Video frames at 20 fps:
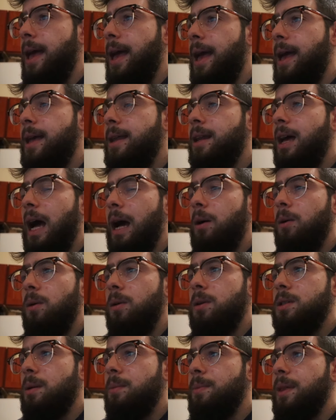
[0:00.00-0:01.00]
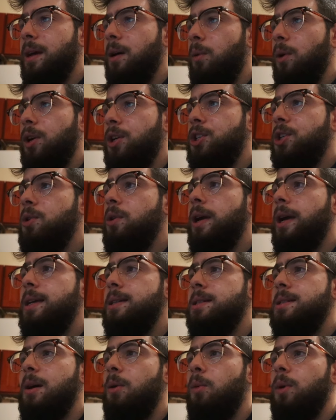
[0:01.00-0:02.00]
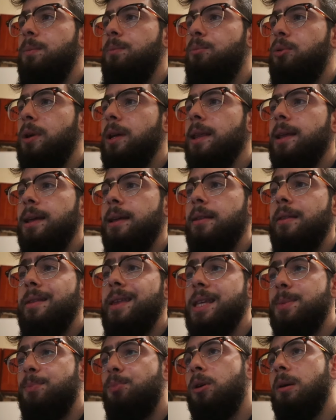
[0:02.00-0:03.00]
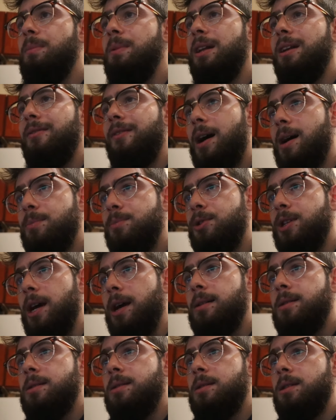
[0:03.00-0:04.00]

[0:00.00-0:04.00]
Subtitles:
And something I want to showcase is that when bringing in these primitive objects,